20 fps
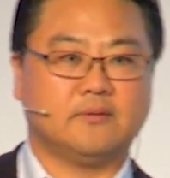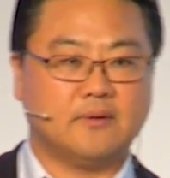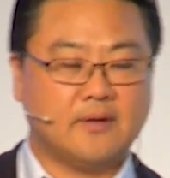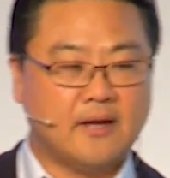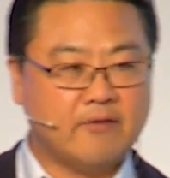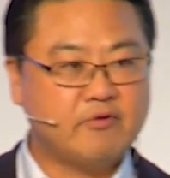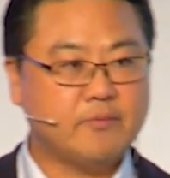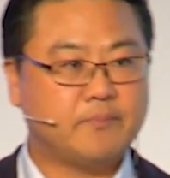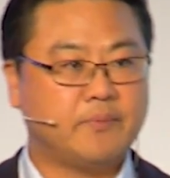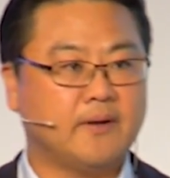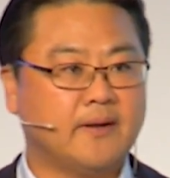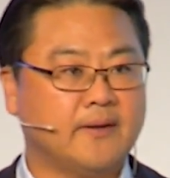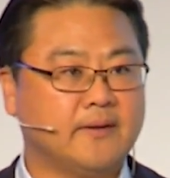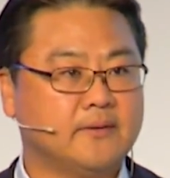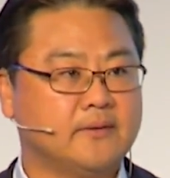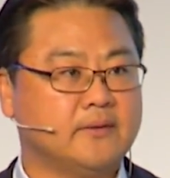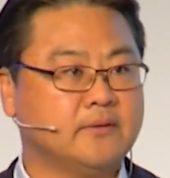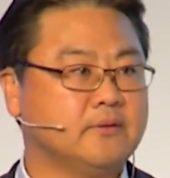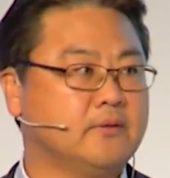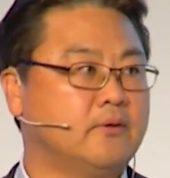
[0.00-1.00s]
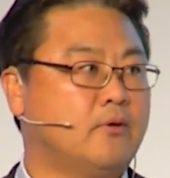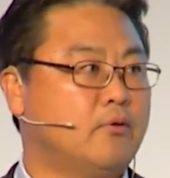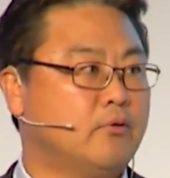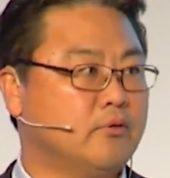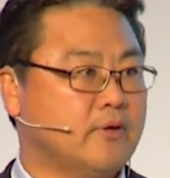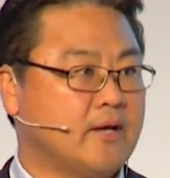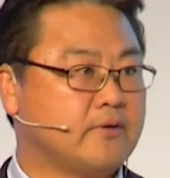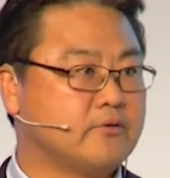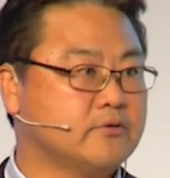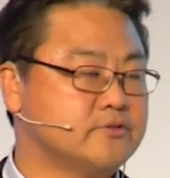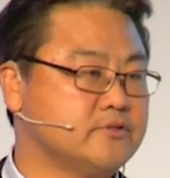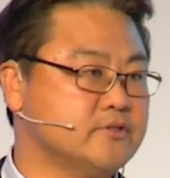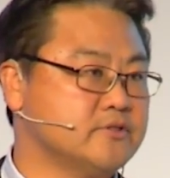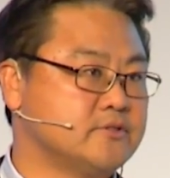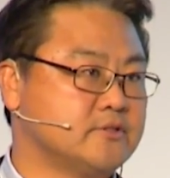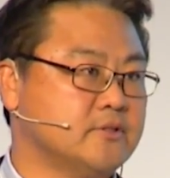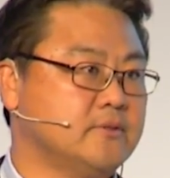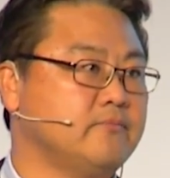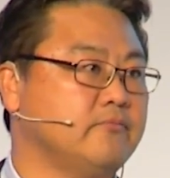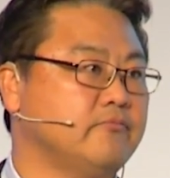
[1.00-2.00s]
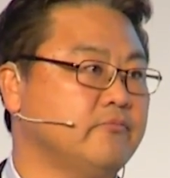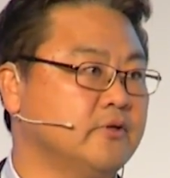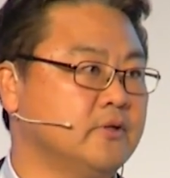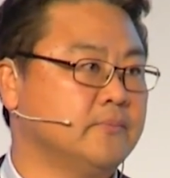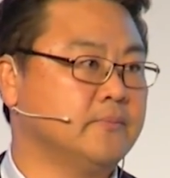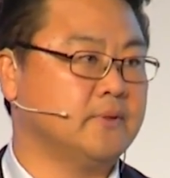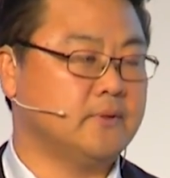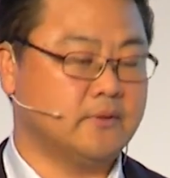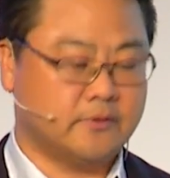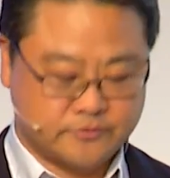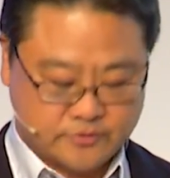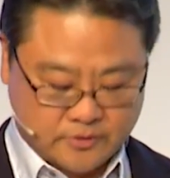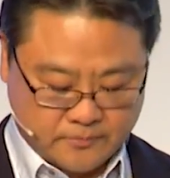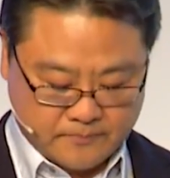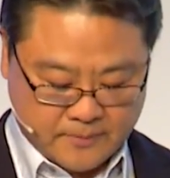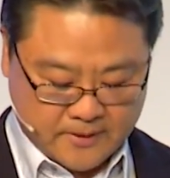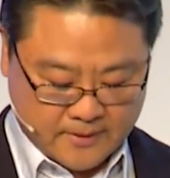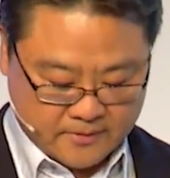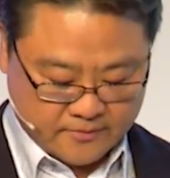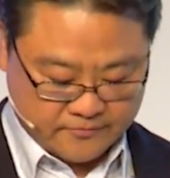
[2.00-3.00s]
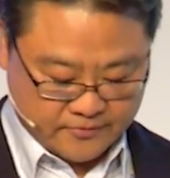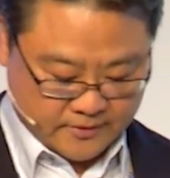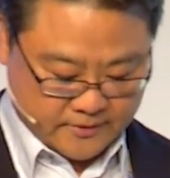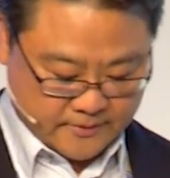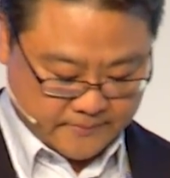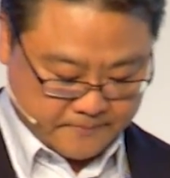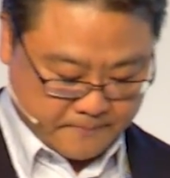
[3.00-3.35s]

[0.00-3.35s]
every player in the whole ecosystem will be also a part of it.